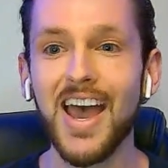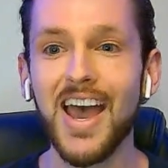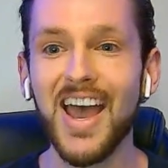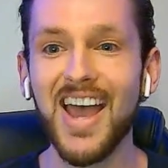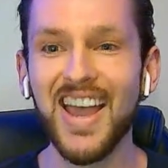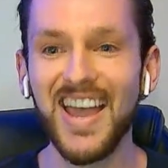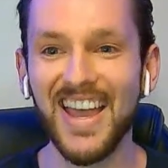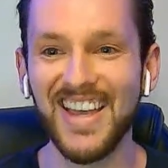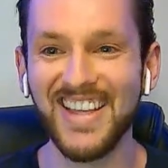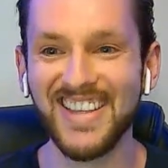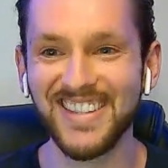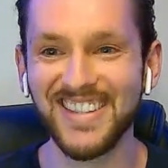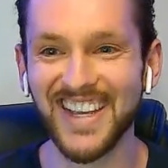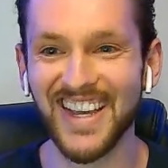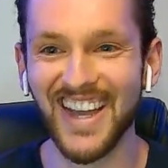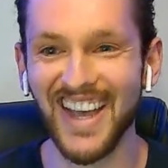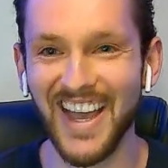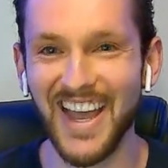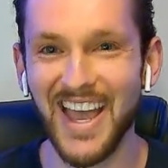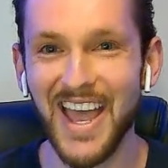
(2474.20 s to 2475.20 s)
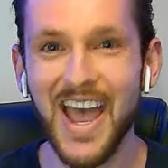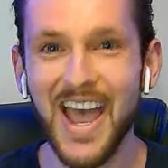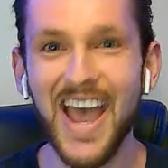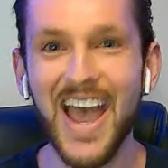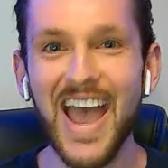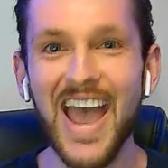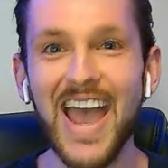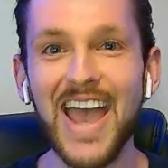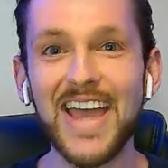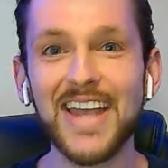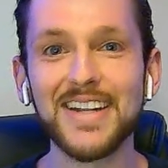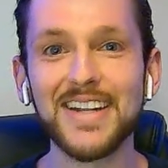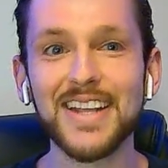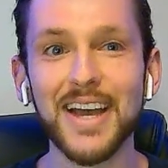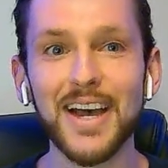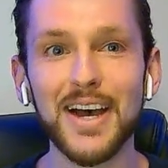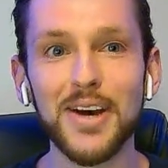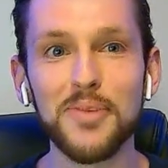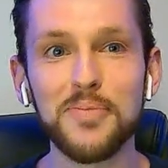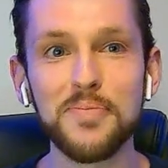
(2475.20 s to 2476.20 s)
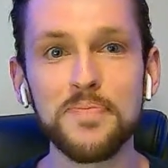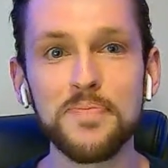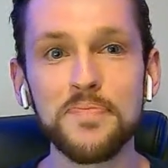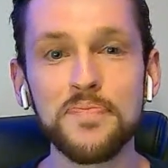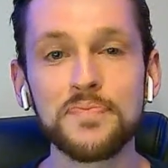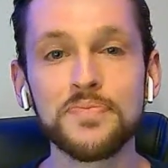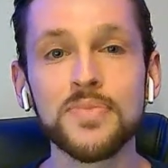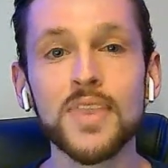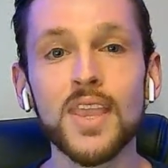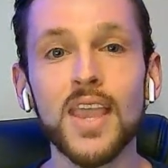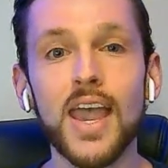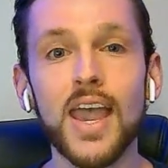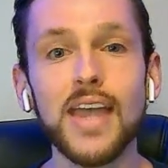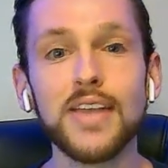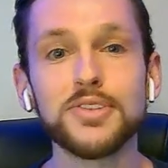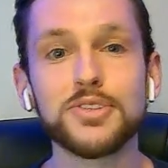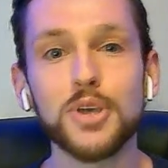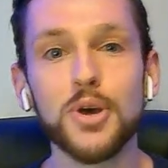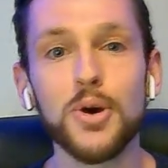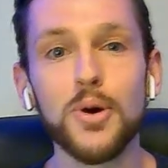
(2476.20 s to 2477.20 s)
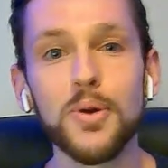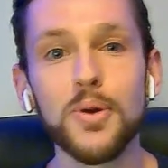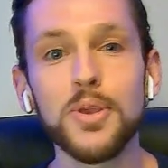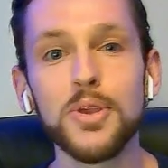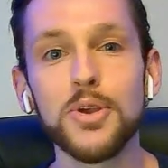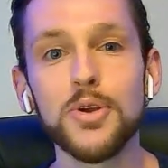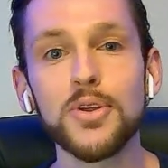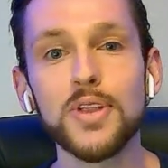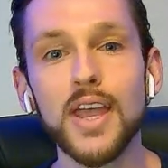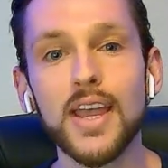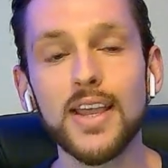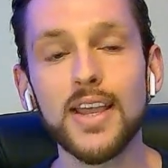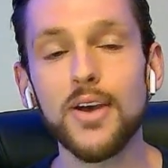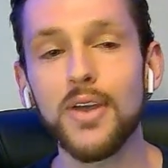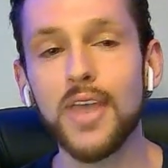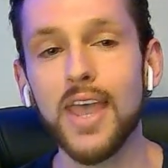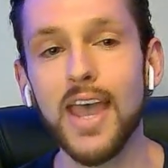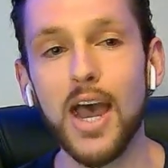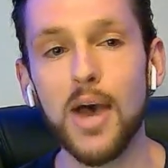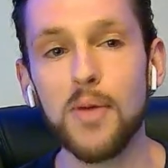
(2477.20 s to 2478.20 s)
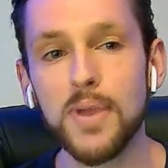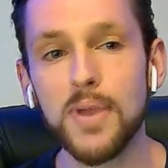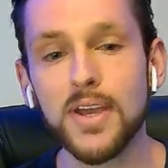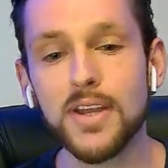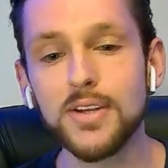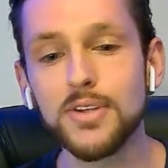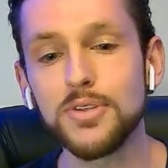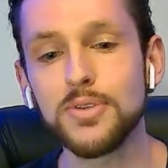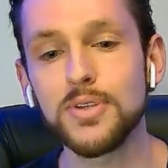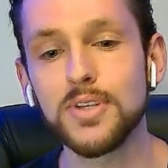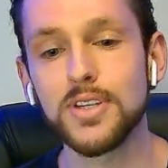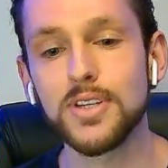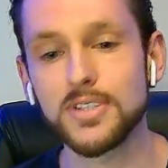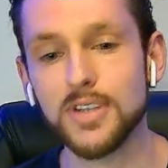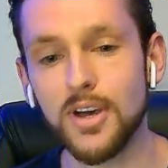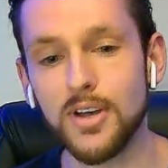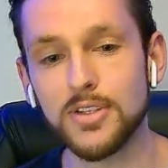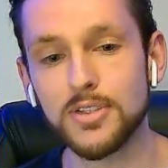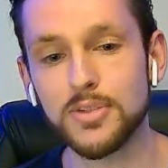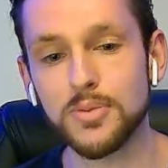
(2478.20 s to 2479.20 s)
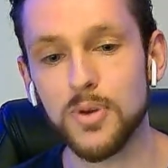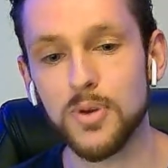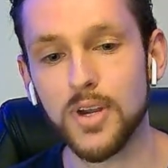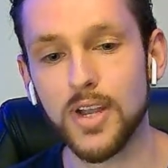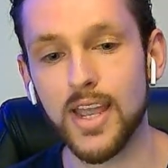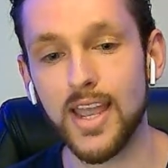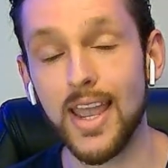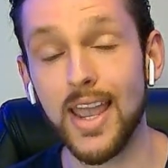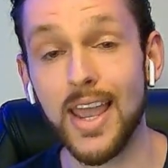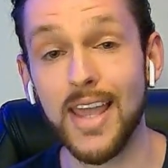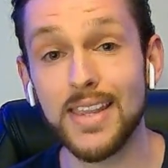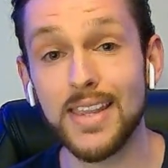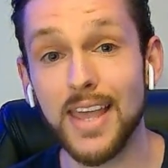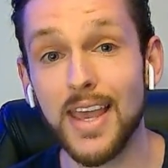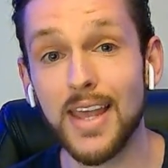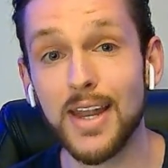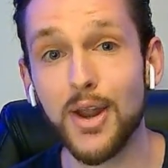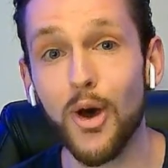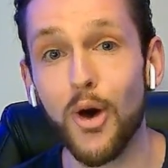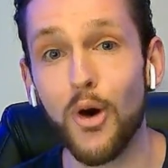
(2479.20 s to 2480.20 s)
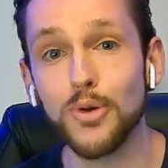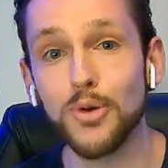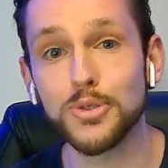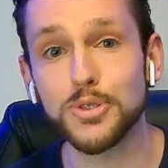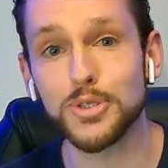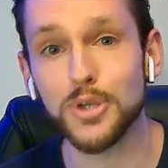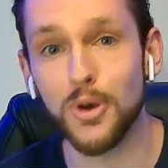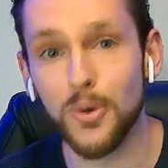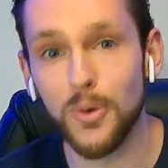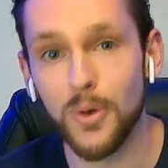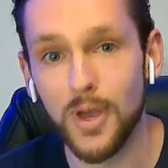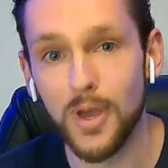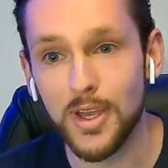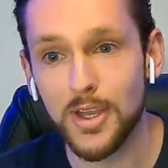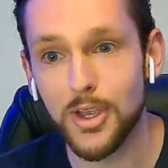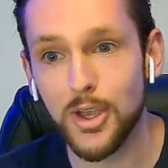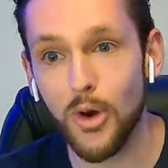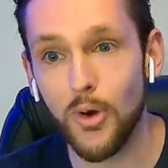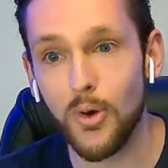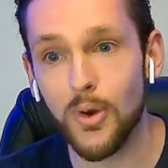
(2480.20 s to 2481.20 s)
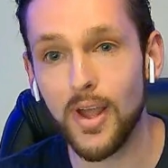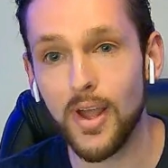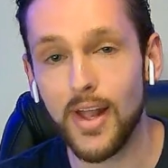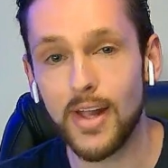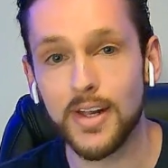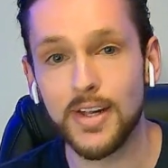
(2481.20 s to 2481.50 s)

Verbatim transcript: And and um and so you're like, okay, how am I going to do this all this work and then also go